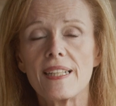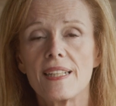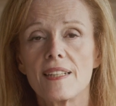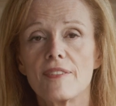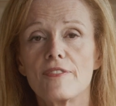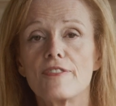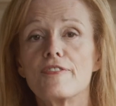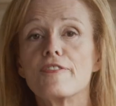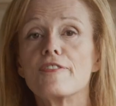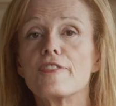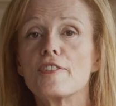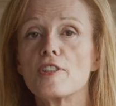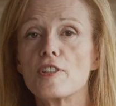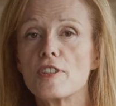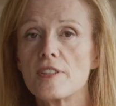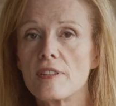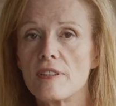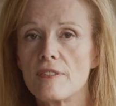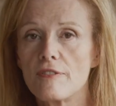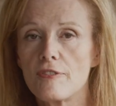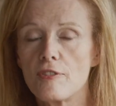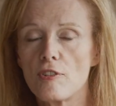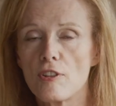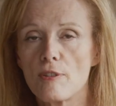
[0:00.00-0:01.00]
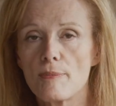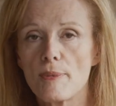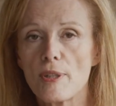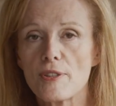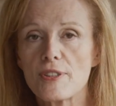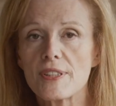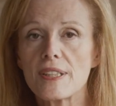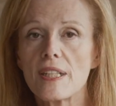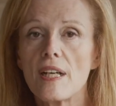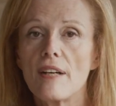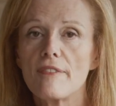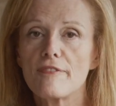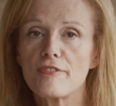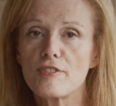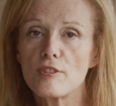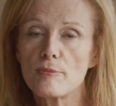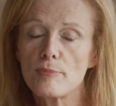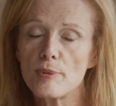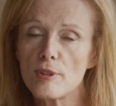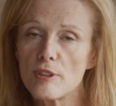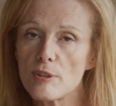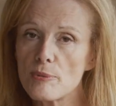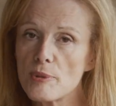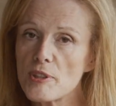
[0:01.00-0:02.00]
it first and foremost
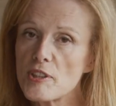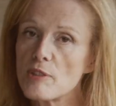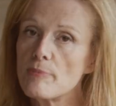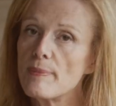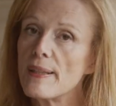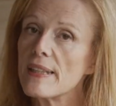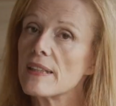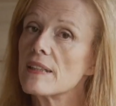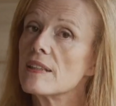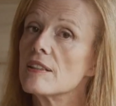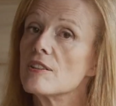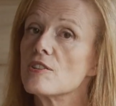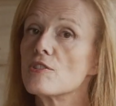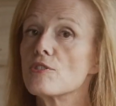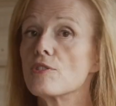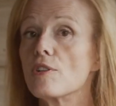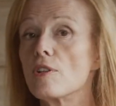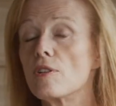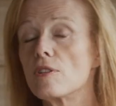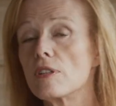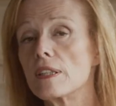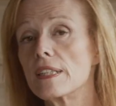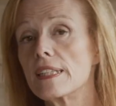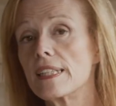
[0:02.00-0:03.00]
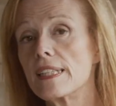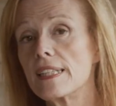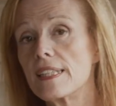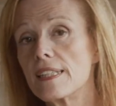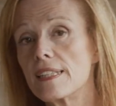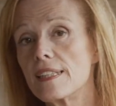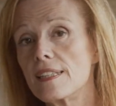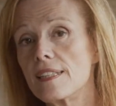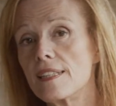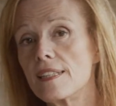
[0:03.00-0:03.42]
comfortable, which meant controlling